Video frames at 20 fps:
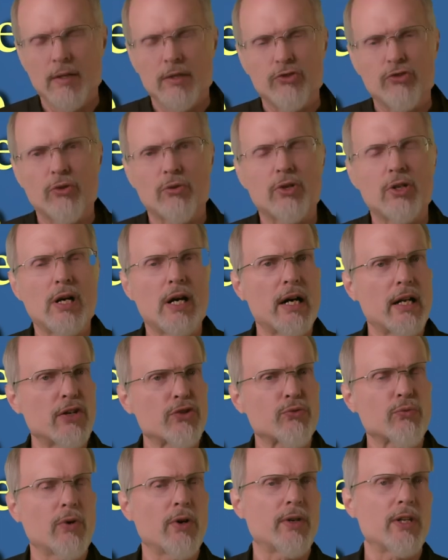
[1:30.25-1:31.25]
So God
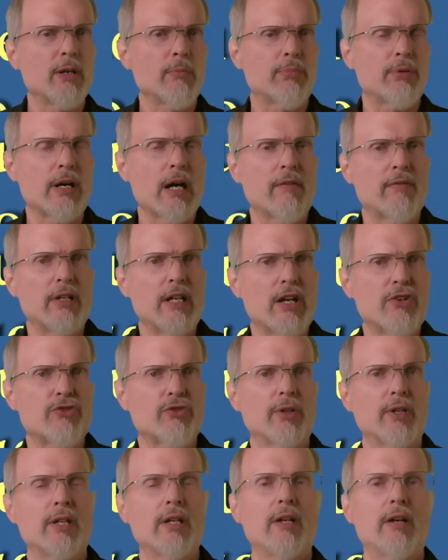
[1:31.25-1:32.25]
is working
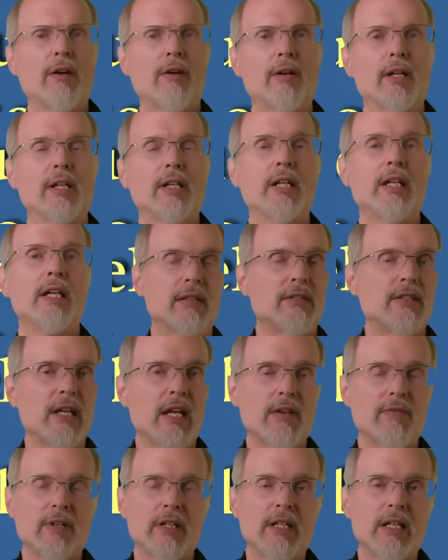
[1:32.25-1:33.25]
providentially here, and
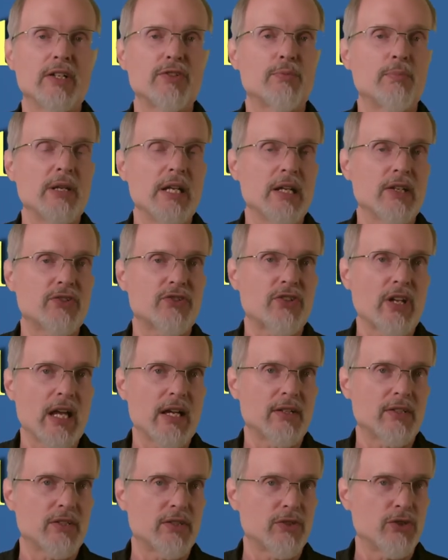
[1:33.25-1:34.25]
David is being
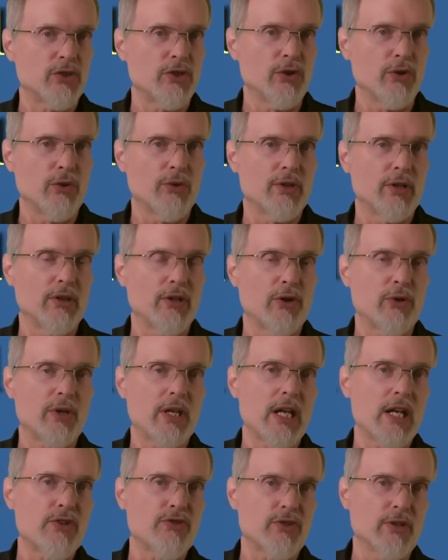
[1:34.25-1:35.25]
sent to the
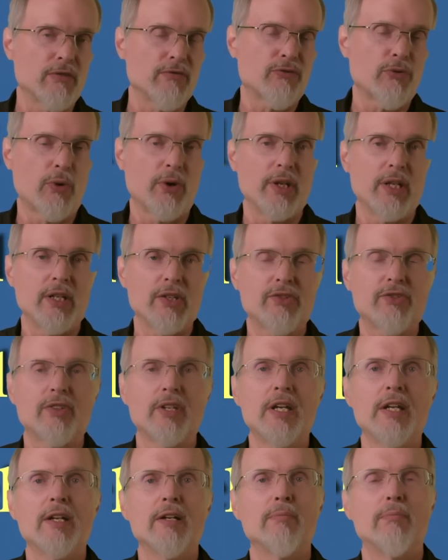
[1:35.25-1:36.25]
location for this
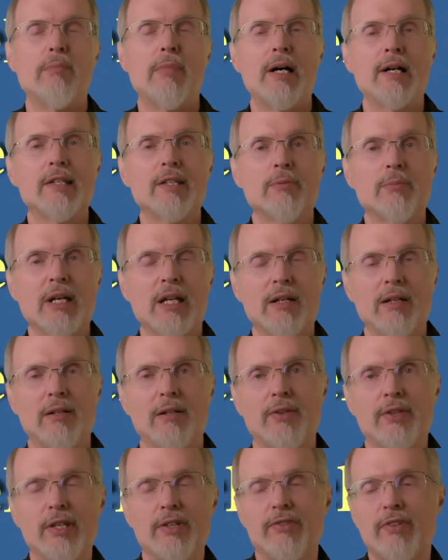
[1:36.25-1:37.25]

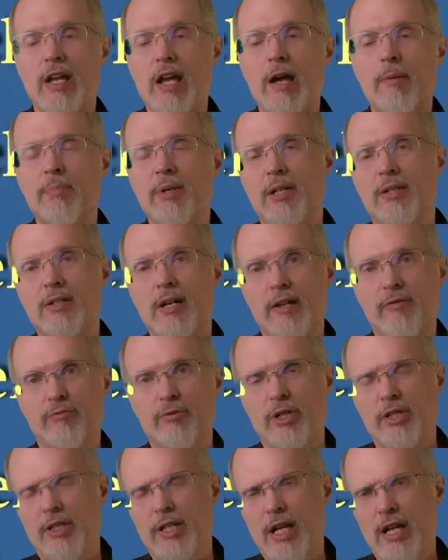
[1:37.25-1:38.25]
monumental, this epic
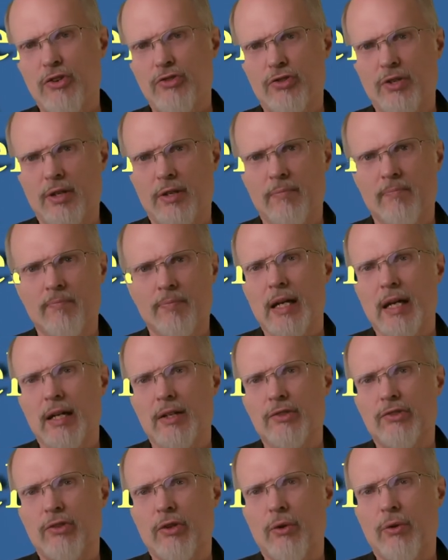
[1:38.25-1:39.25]
confrontation.
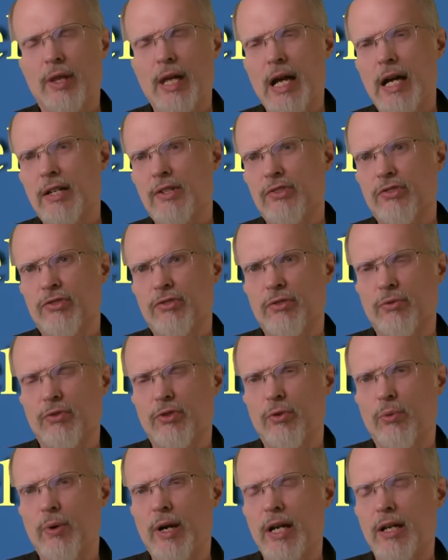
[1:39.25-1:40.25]
And so that's
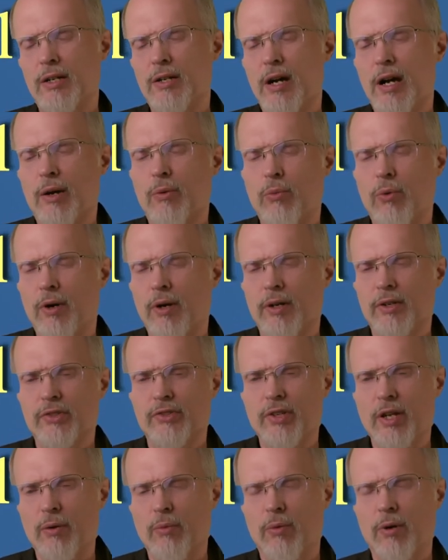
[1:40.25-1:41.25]
the way God
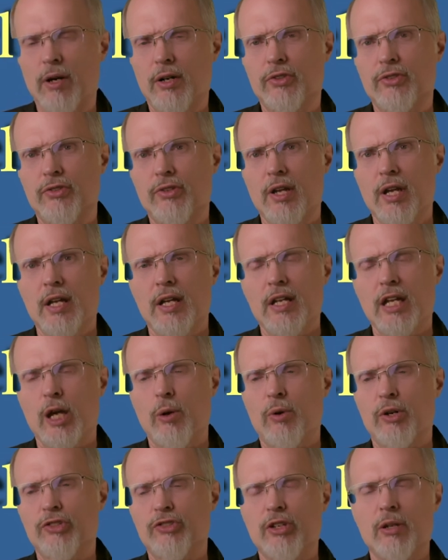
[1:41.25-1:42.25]
works. He works He
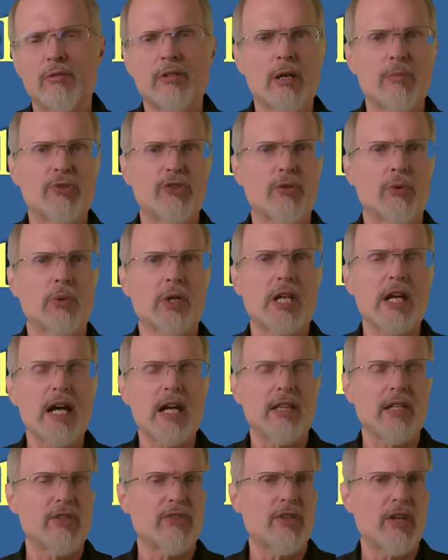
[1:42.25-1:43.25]
works sometimes through a
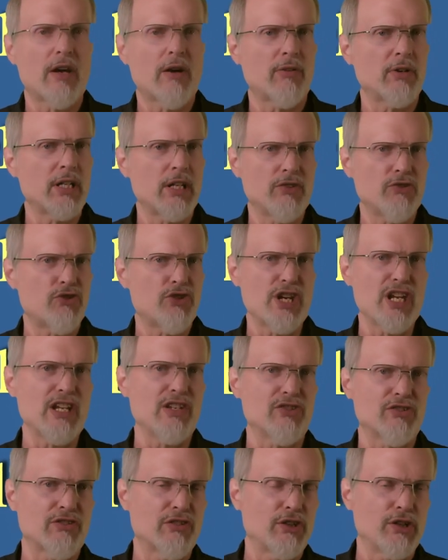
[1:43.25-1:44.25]
guy that's carrying
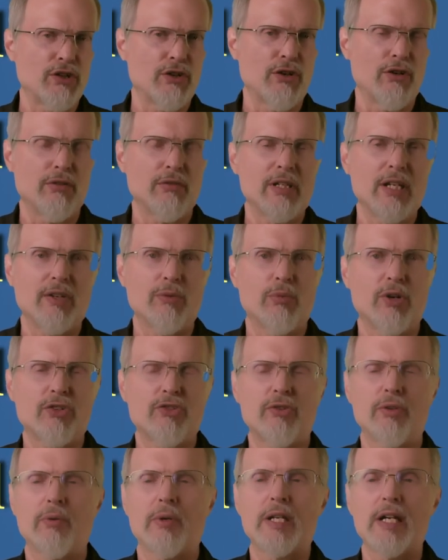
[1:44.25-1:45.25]
cheese, you know. He
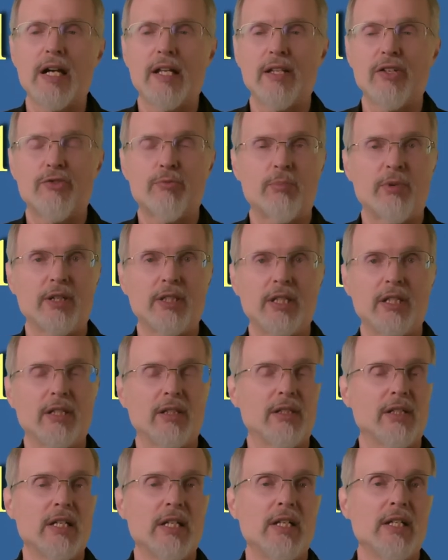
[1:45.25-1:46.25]
works through a guy that's bringing
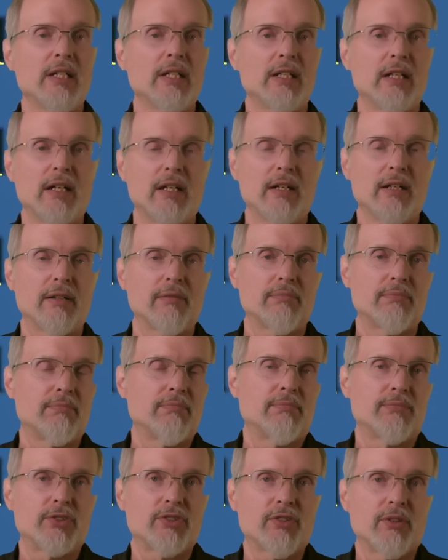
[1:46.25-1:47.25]
a, a, a,
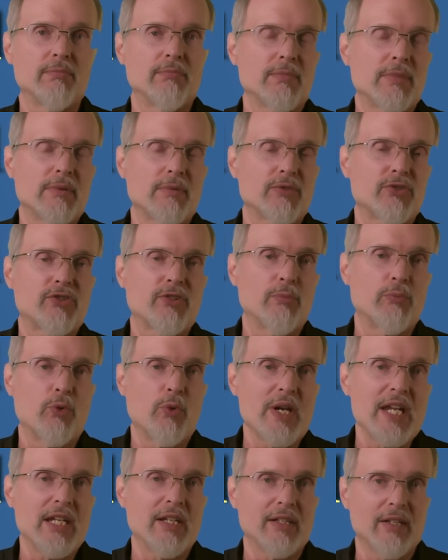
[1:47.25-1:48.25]
some, some
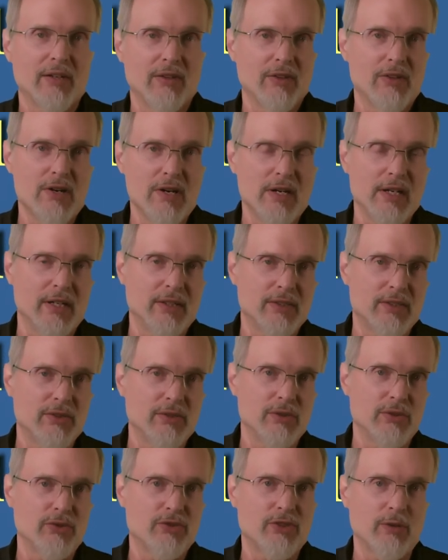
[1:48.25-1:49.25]
wheat along
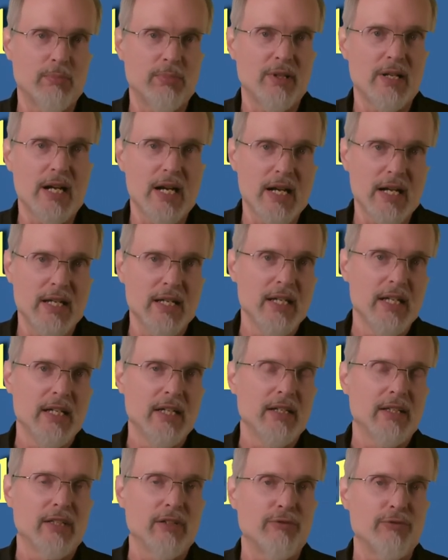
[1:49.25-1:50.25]
to supply
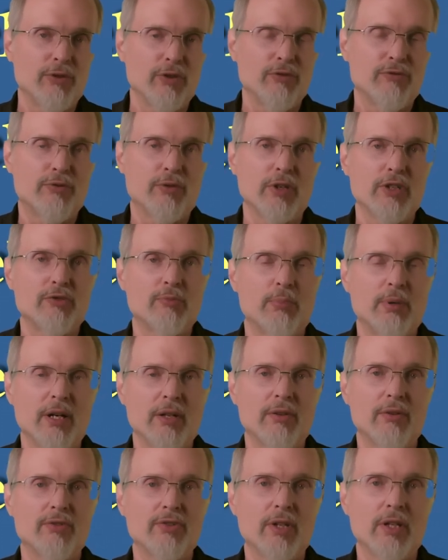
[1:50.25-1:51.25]
the food for his
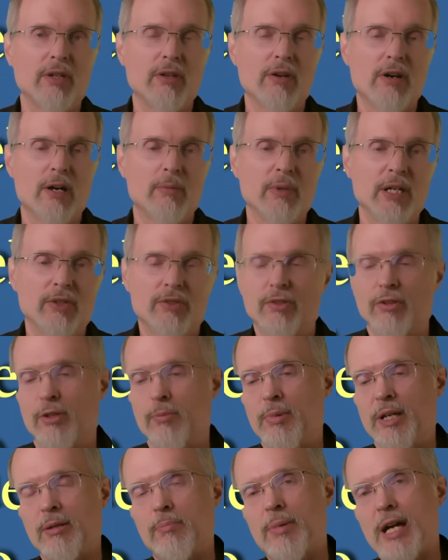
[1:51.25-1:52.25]
brothers in the army. So the
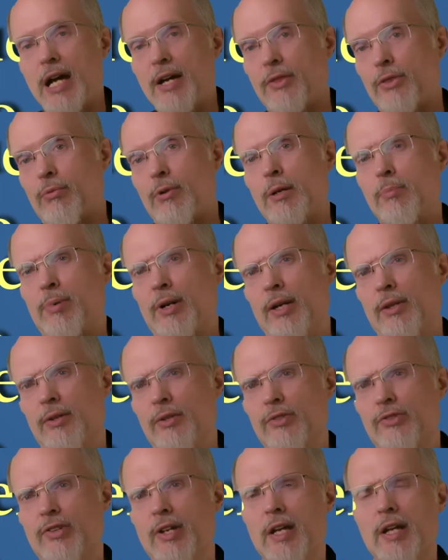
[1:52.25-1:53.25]
big bad three
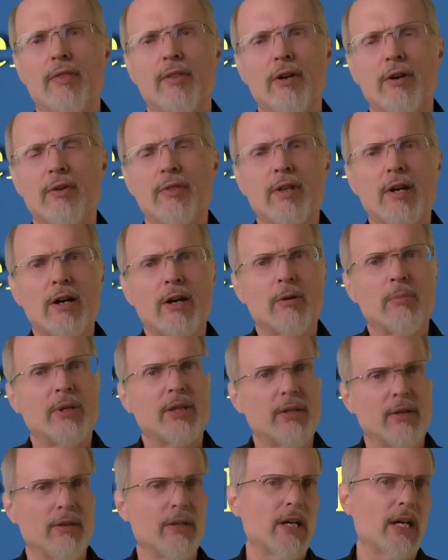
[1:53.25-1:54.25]
brothers, they're there, but
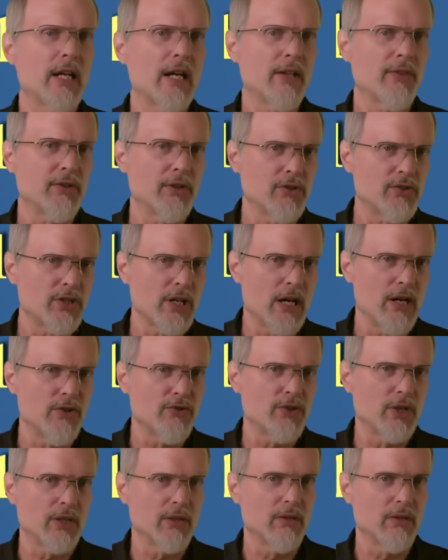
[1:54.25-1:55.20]
they're not out there challenging